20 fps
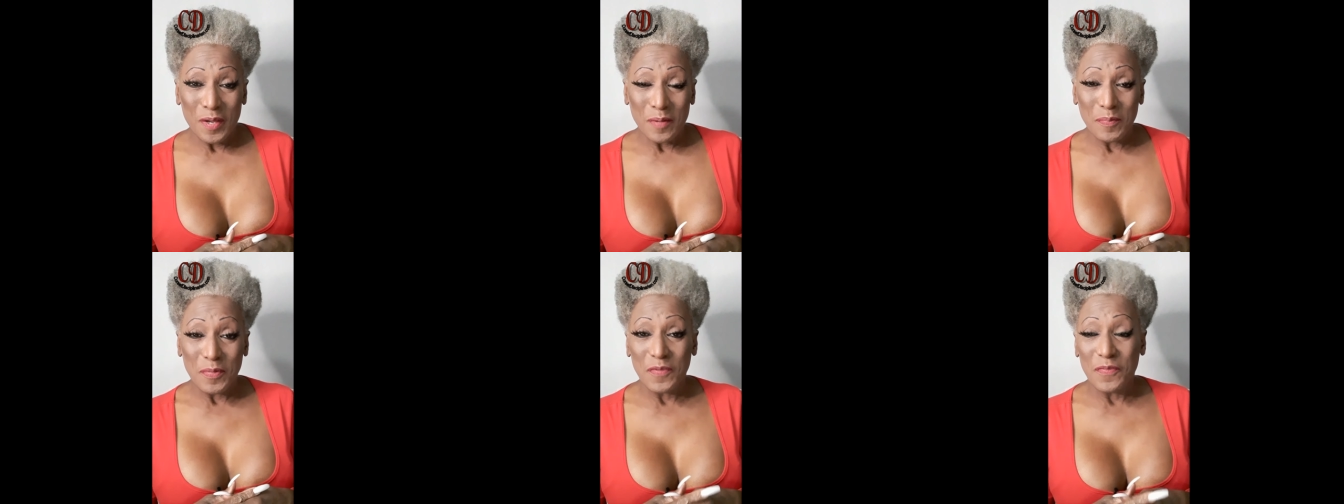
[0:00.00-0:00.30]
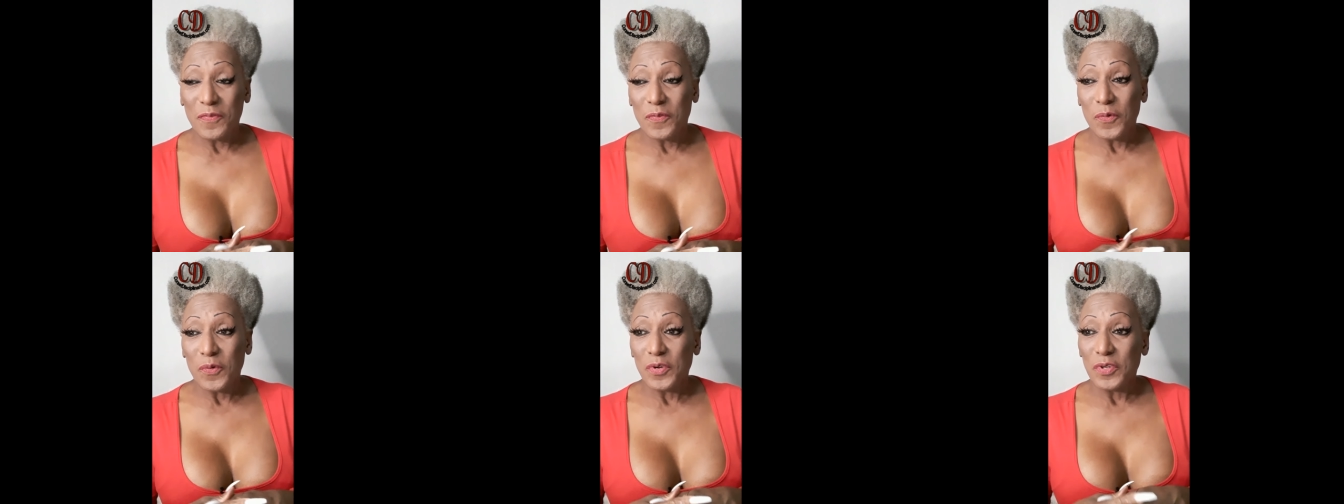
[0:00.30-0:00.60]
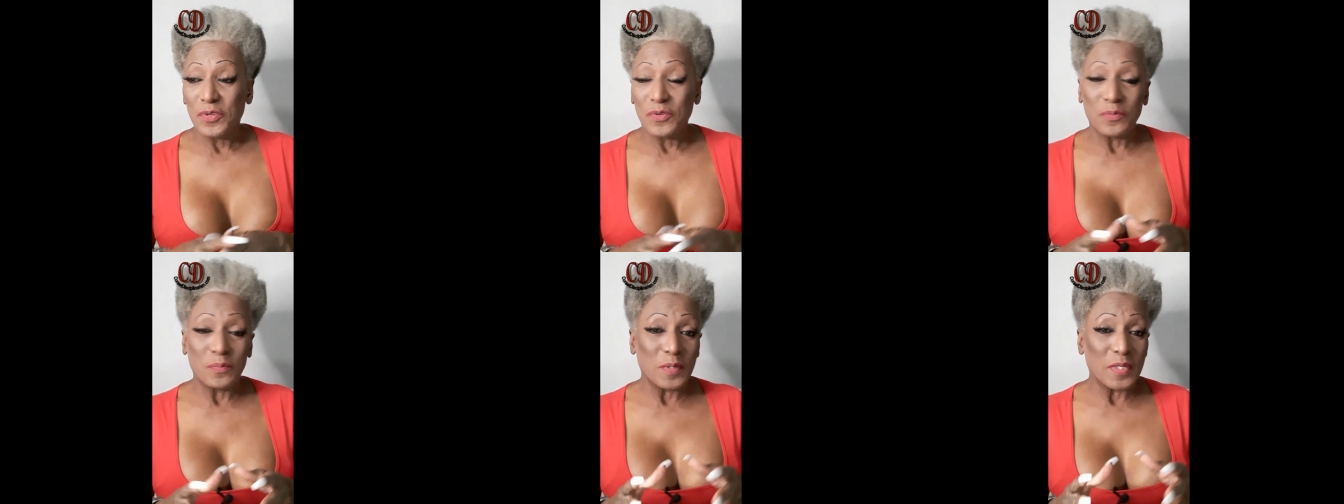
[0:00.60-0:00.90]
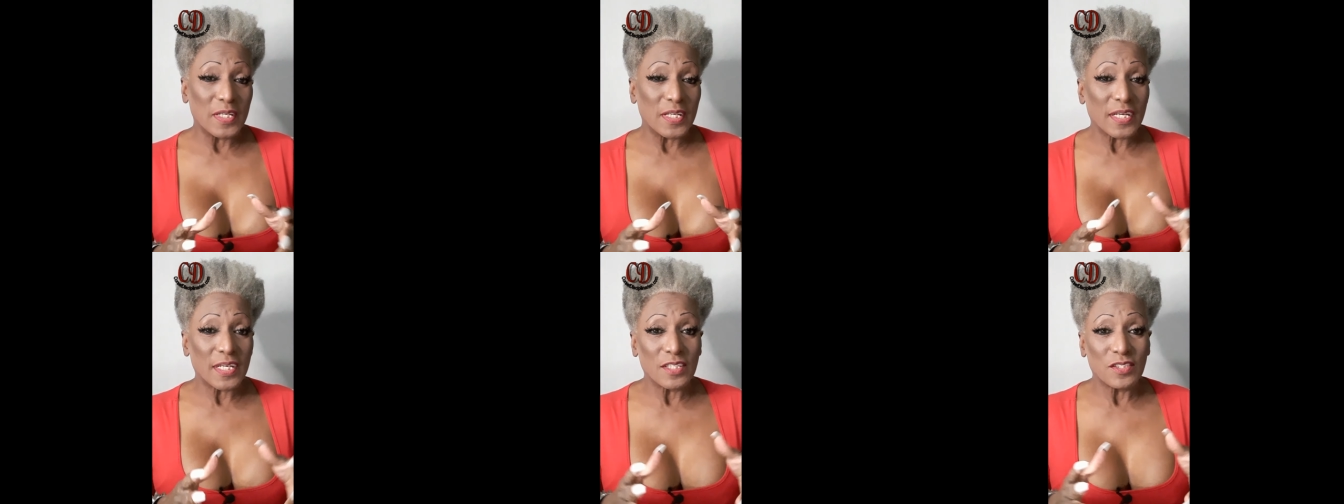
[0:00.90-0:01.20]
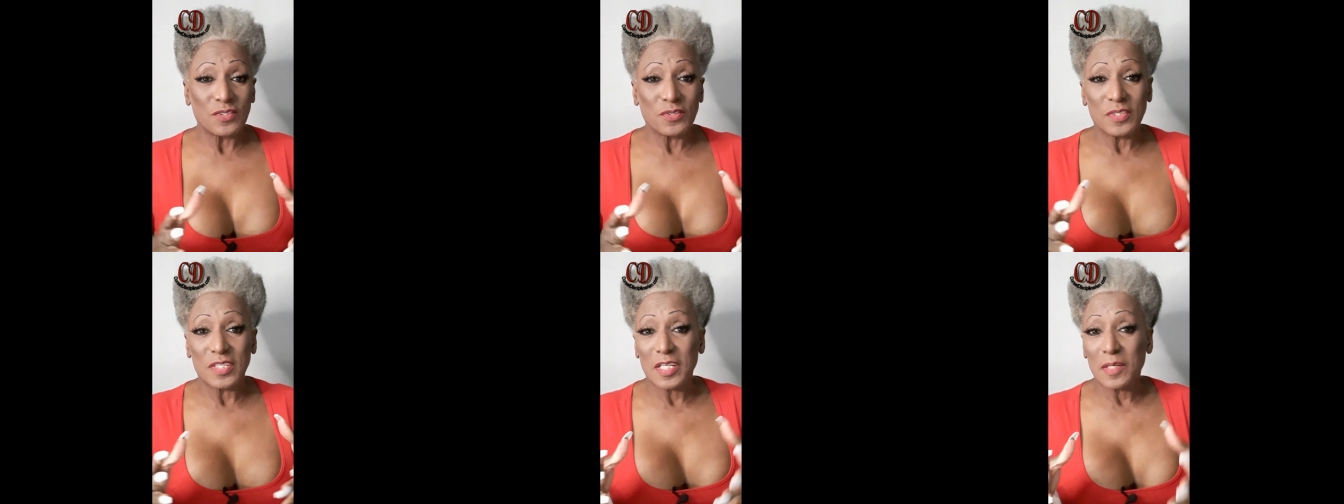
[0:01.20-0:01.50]
before you begin
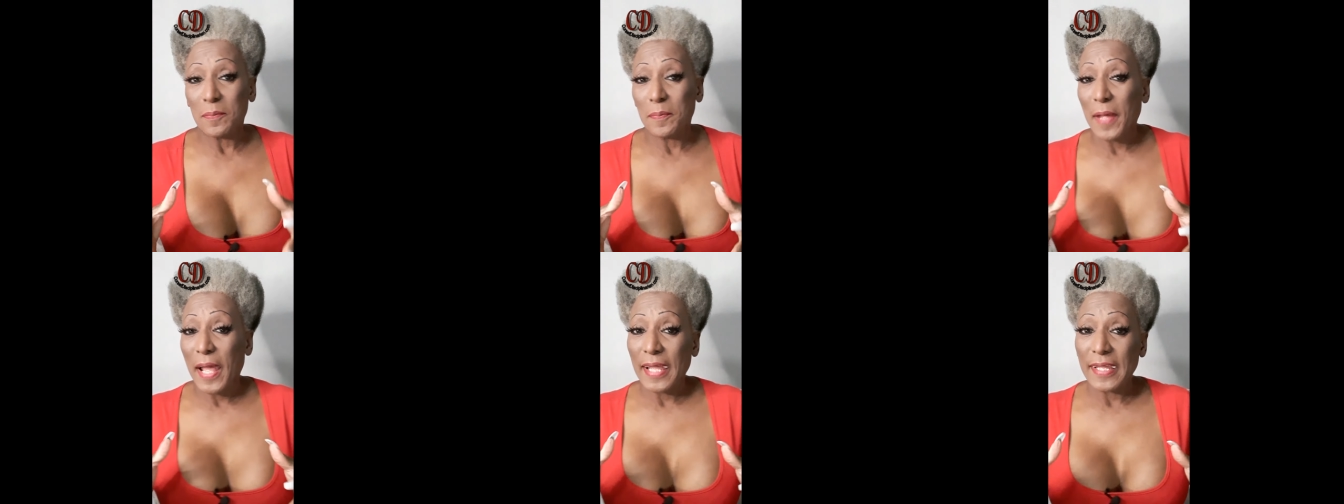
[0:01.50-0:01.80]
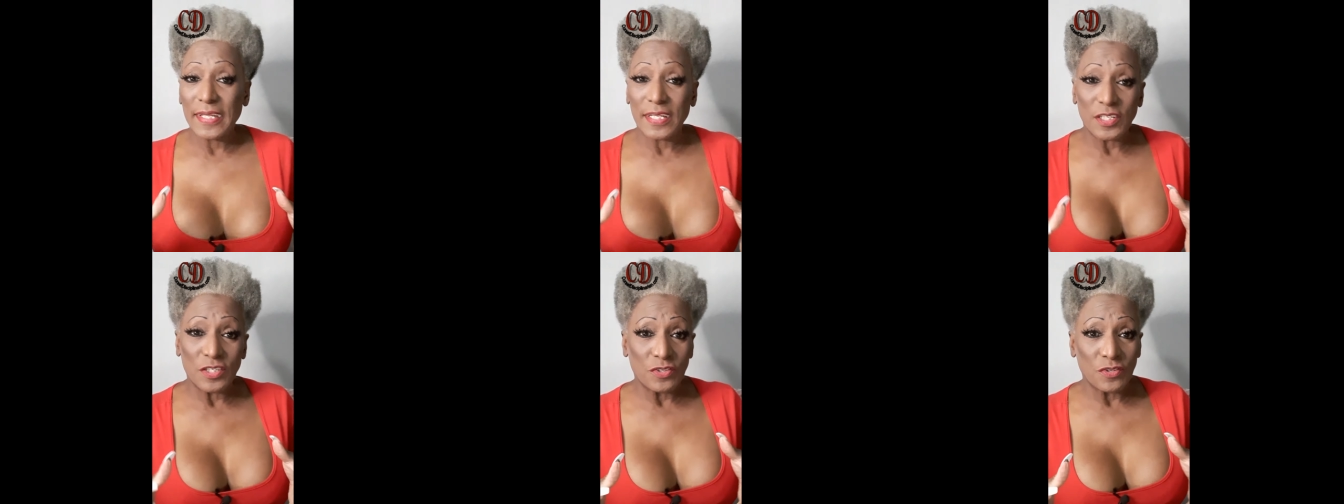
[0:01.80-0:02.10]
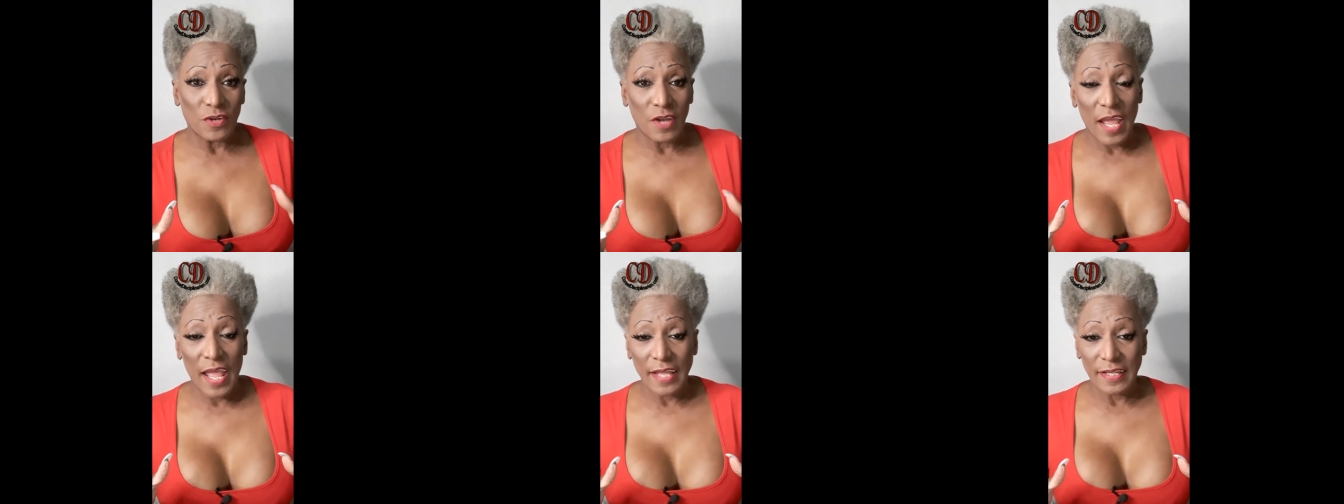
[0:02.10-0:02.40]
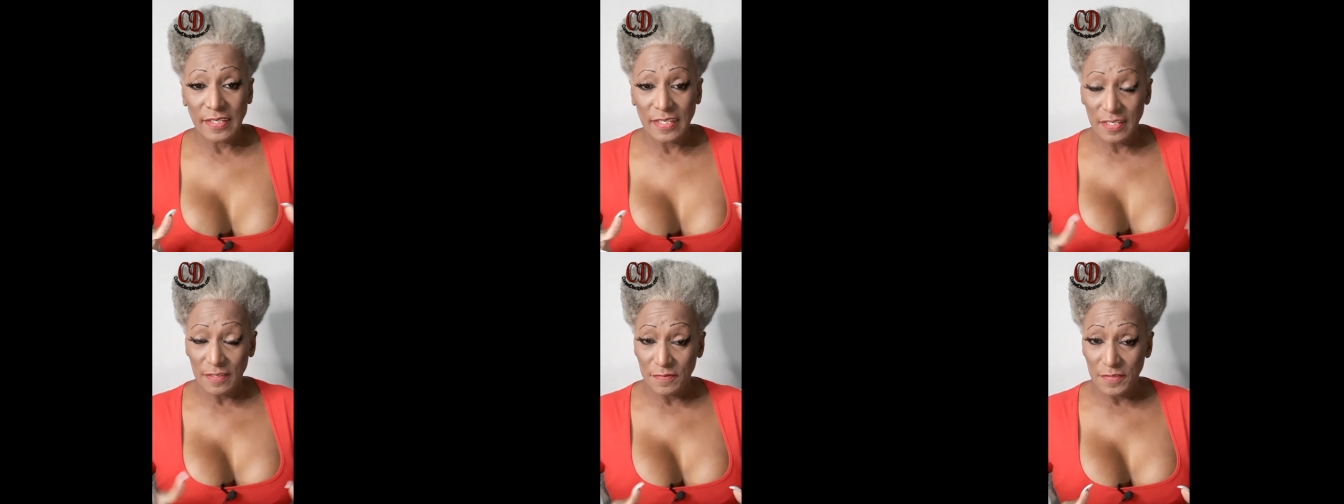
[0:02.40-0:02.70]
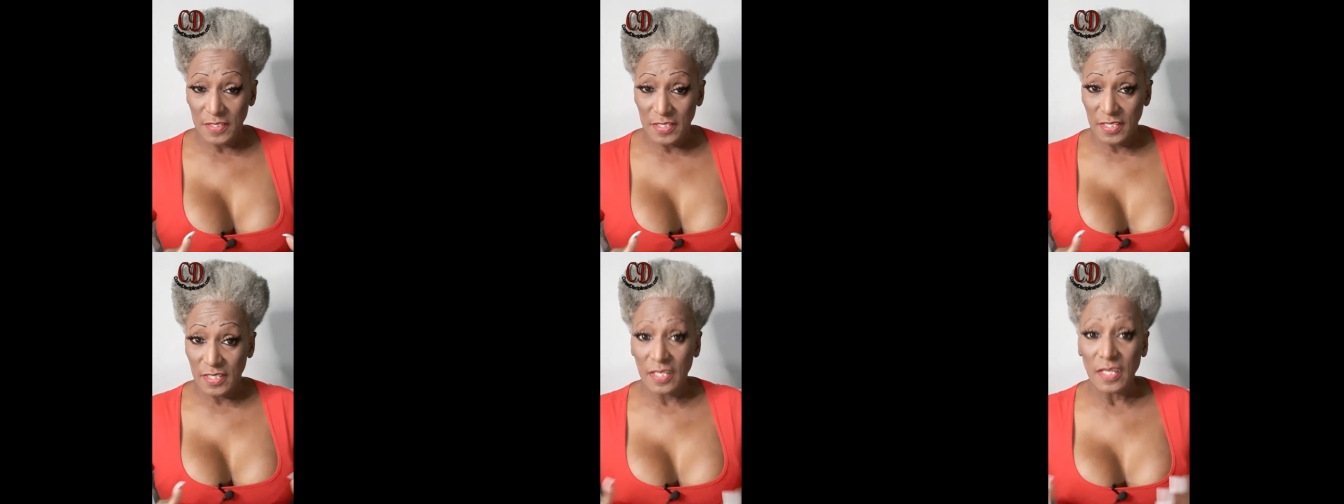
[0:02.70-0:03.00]
to get back into your
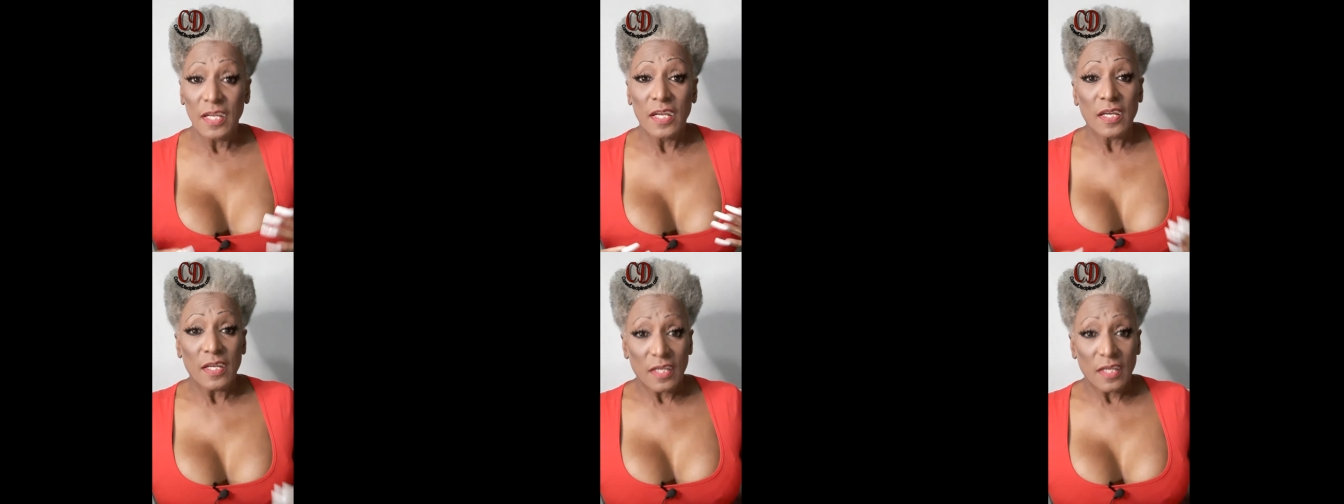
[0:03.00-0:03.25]
activity